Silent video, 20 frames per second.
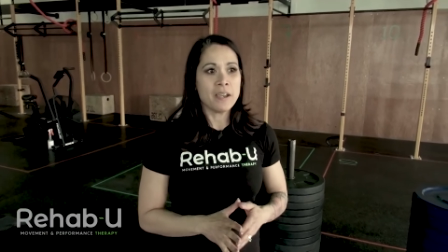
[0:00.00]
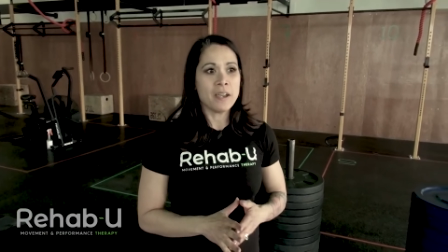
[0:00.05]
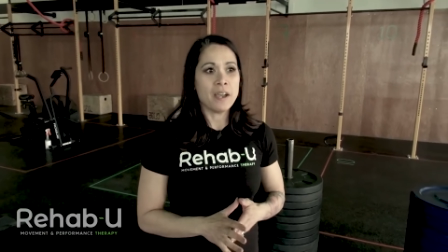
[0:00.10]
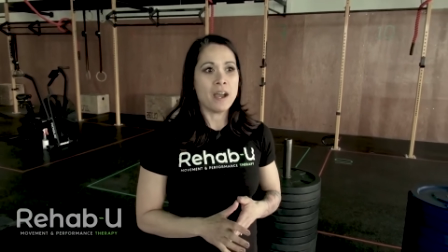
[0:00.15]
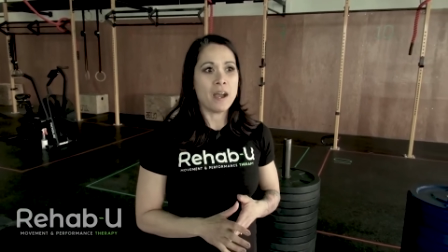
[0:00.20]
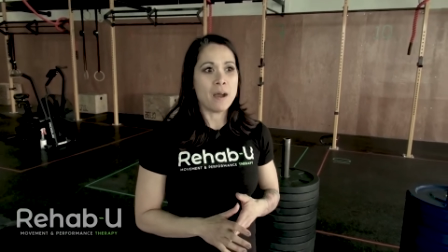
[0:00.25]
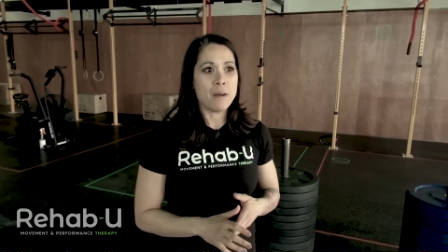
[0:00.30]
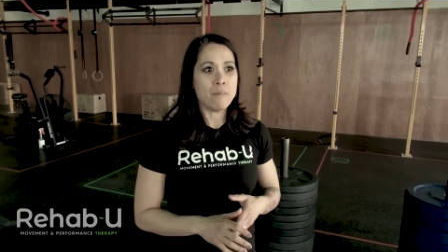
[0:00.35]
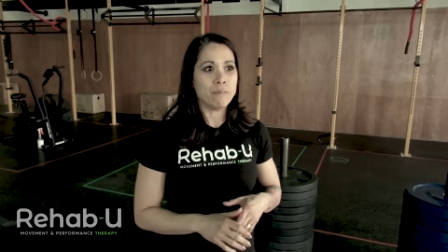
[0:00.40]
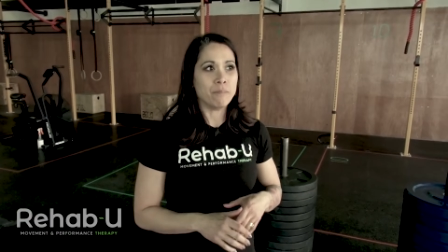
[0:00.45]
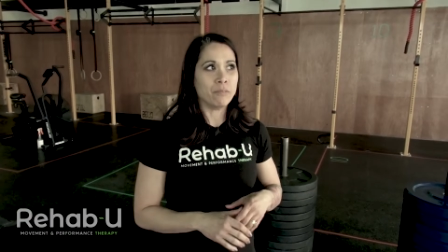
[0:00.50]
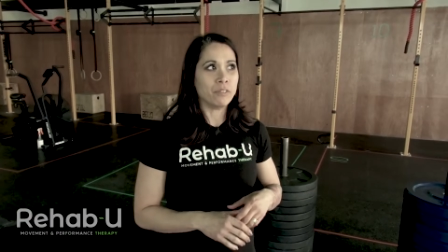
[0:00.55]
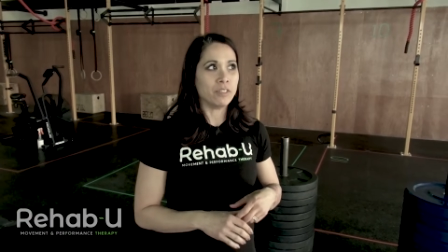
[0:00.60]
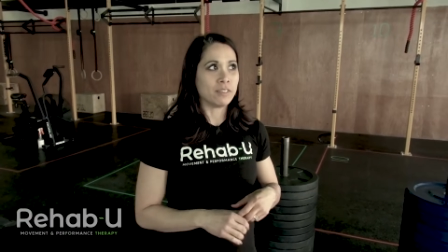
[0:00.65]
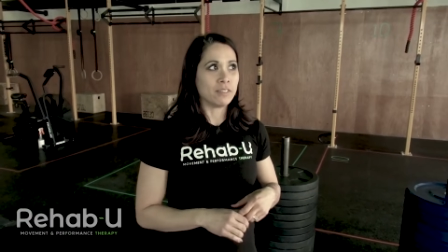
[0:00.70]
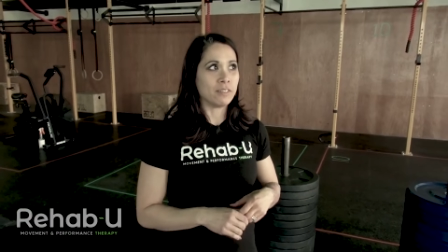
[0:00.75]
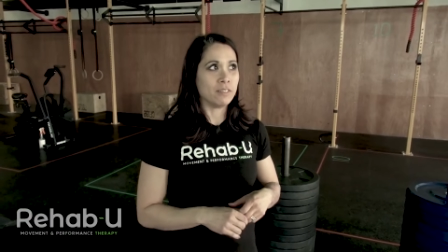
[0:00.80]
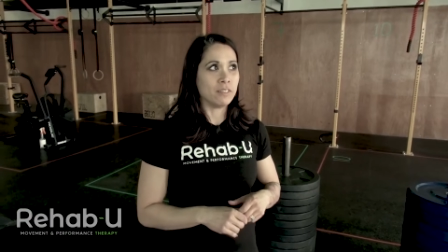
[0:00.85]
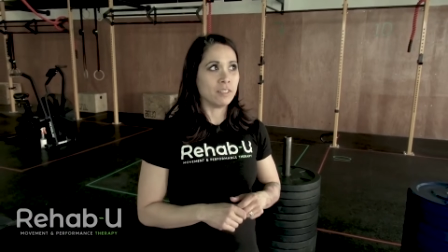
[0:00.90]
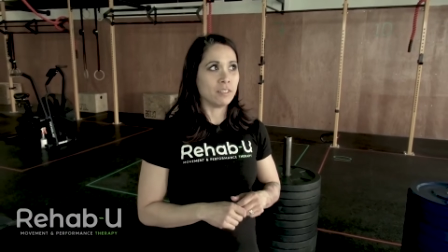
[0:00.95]

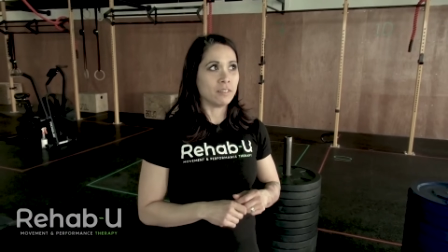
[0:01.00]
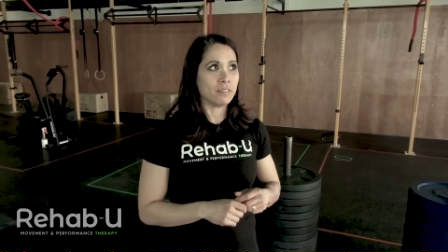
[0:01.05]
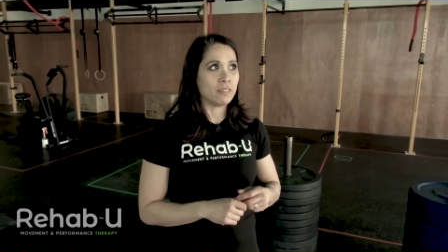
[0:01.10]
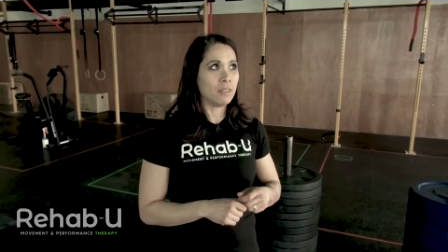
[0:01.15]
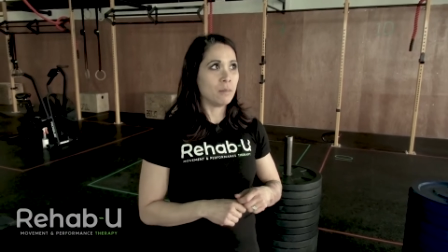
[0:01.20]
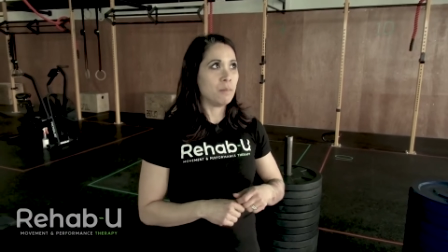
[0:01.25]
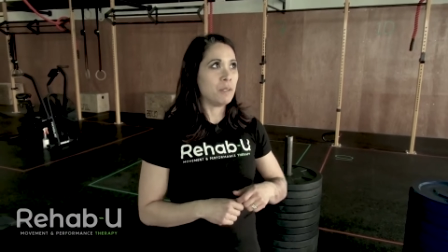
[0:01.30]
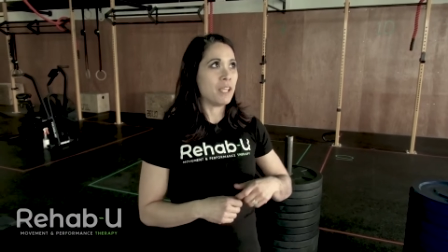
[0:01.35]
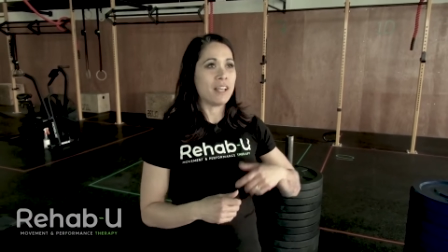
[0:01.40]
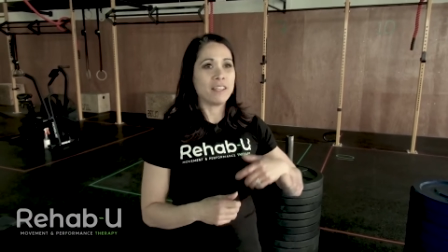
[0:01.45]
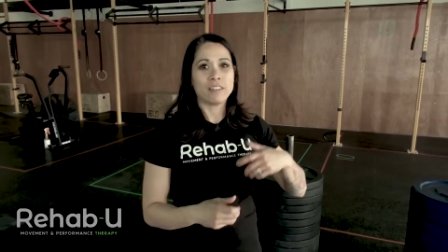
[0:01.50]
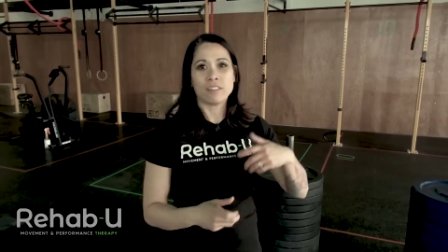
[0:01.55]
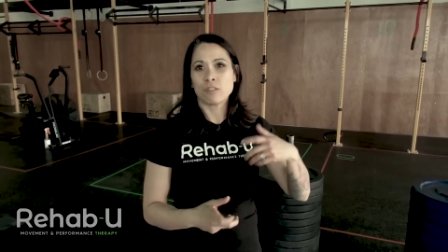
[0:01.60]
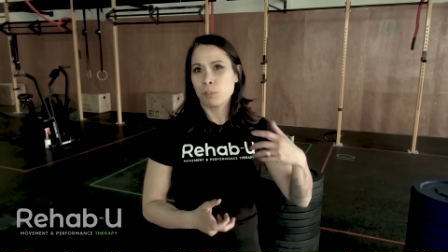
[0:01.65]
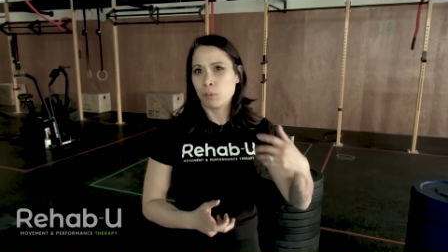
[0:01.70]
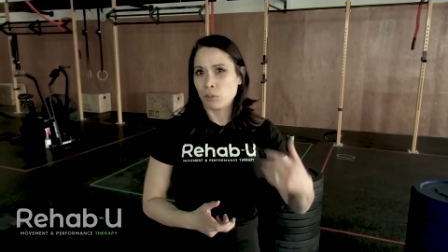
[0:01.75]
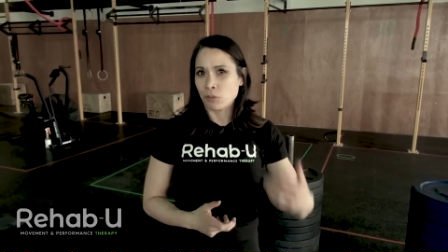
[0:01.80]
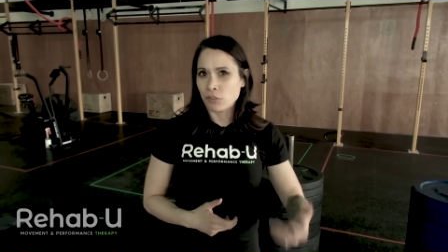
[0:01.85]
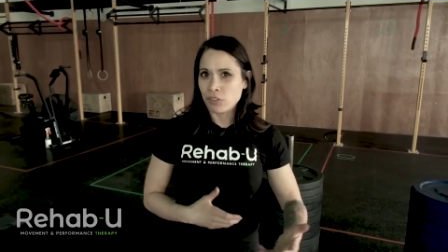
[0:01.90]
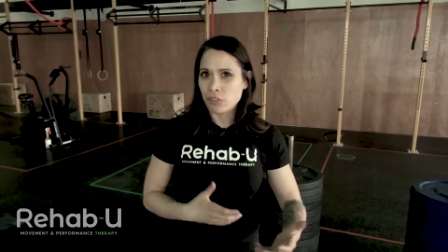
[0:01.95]
The tibialis
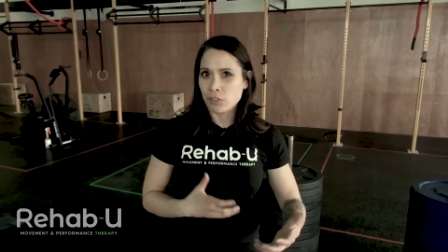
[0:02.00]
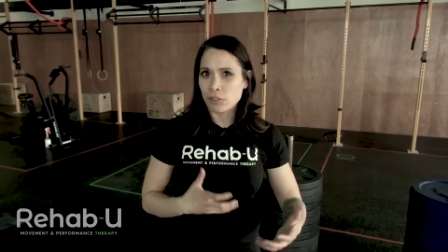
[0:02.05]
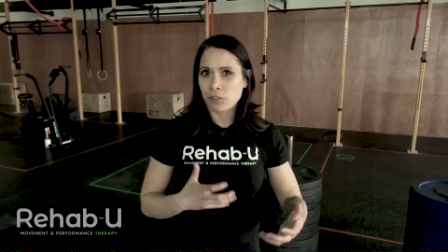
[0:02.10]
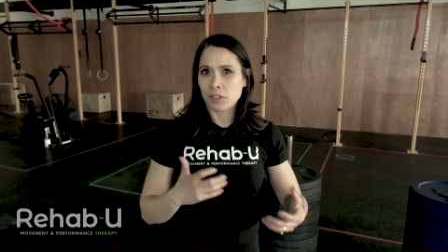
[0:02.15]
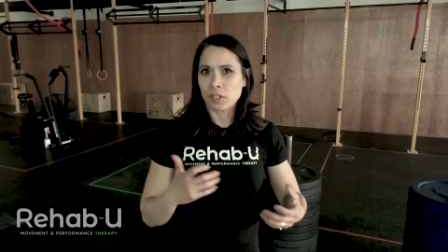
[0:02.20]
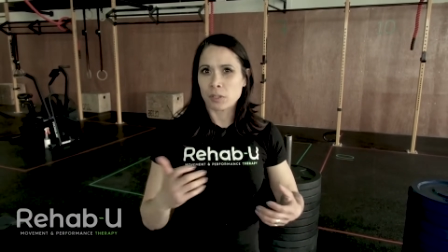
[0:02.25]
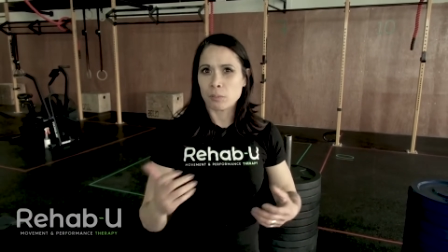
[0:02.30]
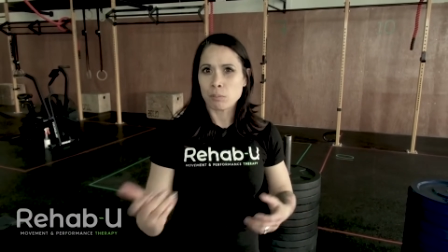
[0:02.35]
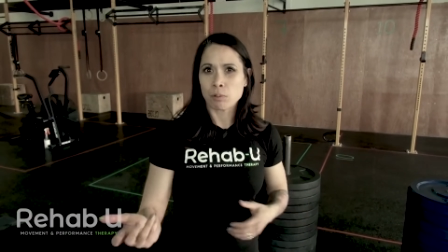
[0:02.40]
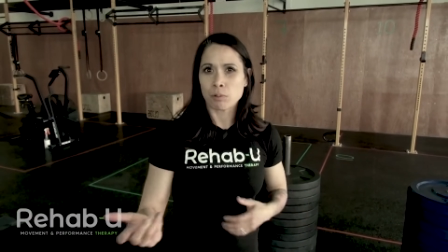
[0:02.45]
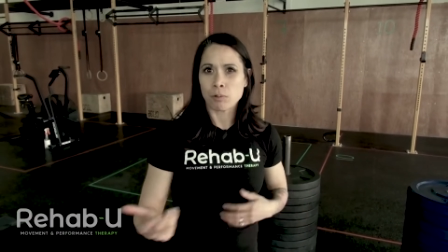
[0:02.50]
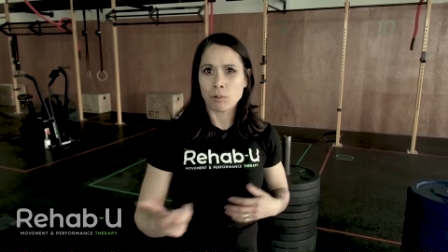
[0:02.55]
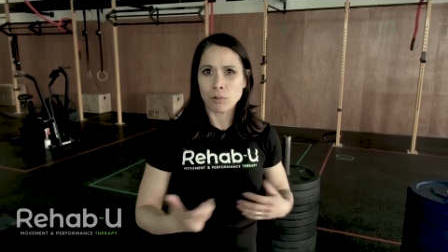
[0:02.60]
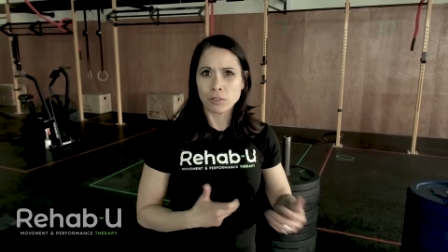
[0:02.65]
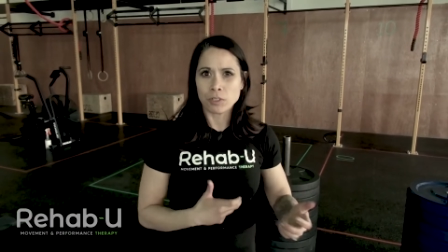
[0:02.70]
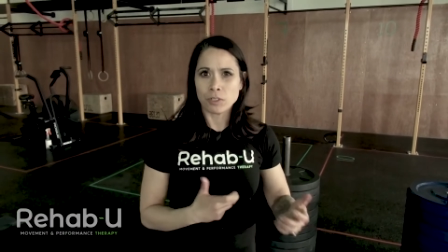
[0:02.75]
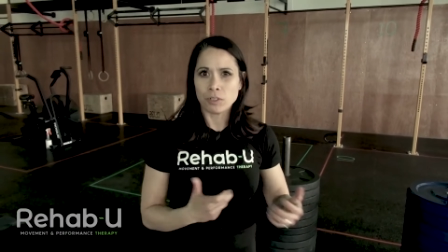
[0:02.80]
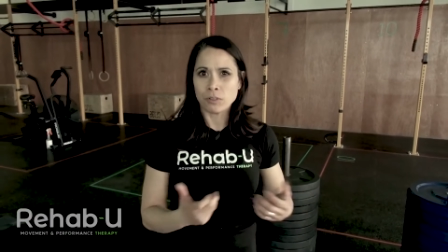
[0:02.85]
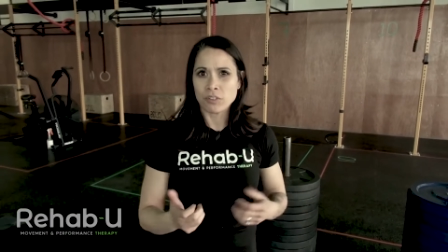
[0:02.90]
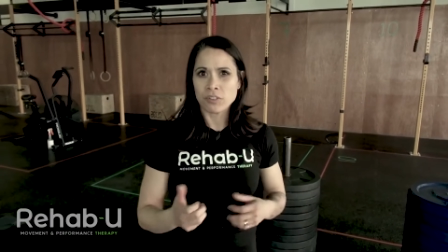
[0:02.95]
posterior and
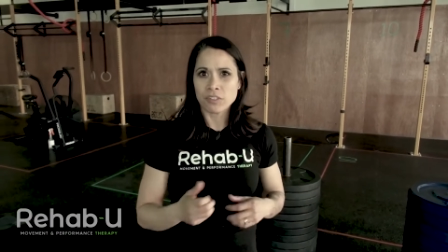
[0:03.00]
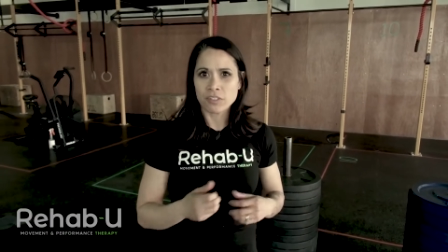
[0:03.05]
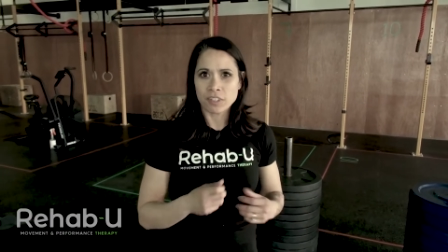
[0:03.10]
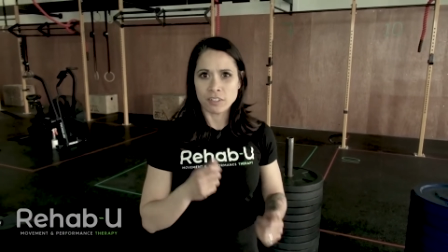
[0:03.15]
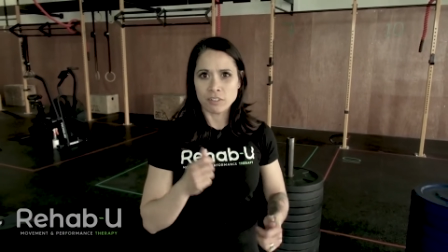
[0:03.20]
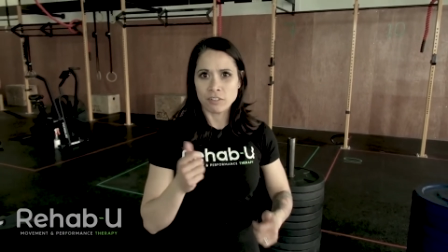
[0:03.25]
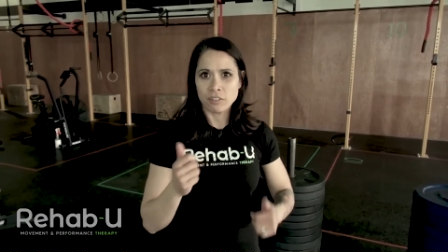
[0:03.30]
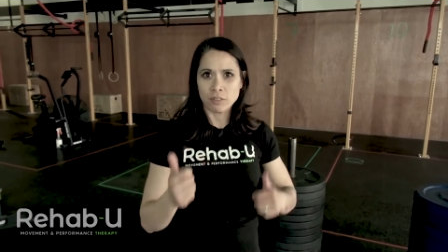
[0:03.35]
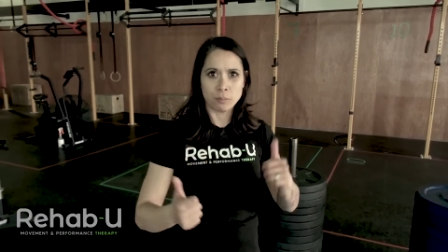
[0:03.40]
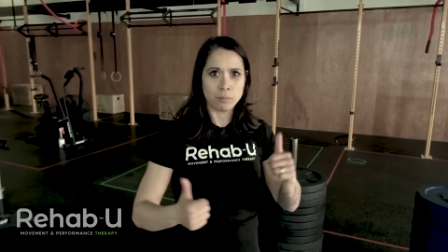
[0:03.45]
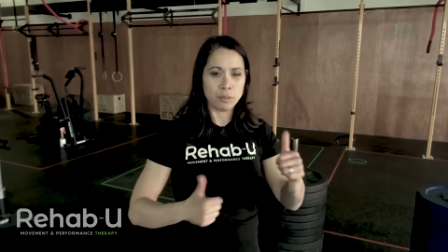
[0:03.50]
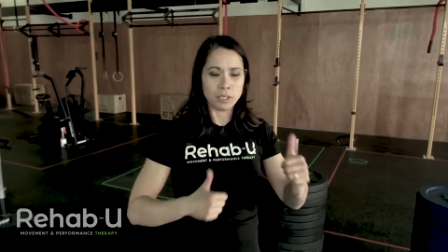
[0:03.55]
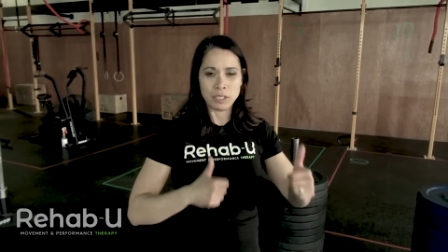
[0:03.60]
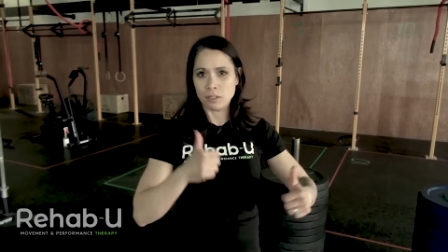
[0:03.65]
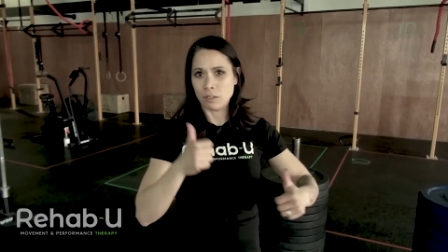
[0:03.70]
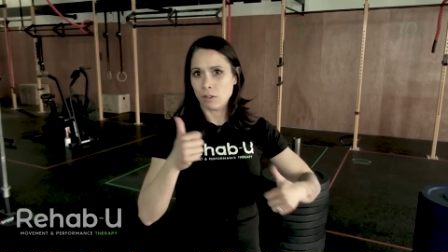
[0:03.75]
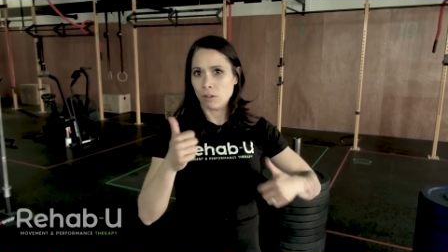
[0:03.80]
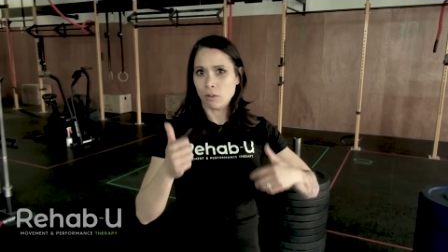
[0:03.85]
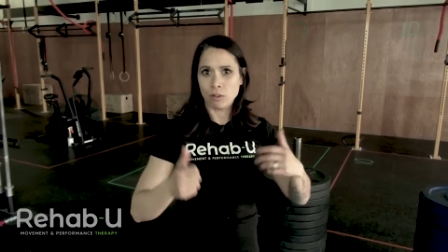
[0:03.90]
peroneals tend to be